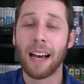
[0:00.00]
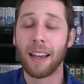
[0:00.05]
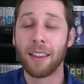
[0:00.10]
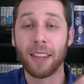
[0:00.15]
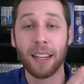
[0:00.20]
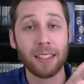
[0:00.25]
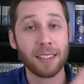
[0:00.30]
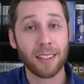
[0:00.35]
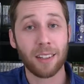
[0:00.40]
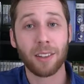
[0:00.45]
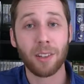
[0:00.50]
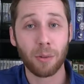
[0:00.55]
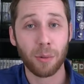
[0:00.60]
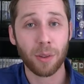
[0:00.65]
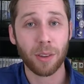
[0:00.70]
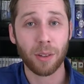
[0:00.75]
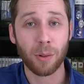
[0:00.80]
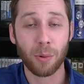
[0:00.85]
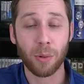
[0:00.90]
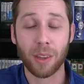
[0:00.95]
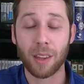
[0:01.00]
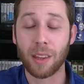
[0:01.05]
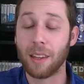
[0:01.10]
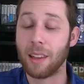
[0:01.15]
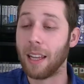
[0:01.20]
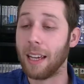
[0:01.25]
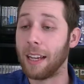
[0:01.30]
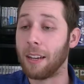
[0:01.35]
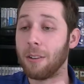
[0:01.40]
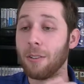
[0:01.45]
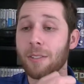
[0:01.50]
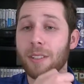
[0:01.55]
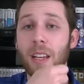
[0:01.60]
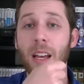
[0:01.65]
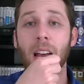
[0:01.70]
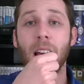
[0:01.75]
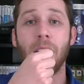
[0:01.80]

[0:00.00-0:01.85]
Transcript: things that do with the Legos.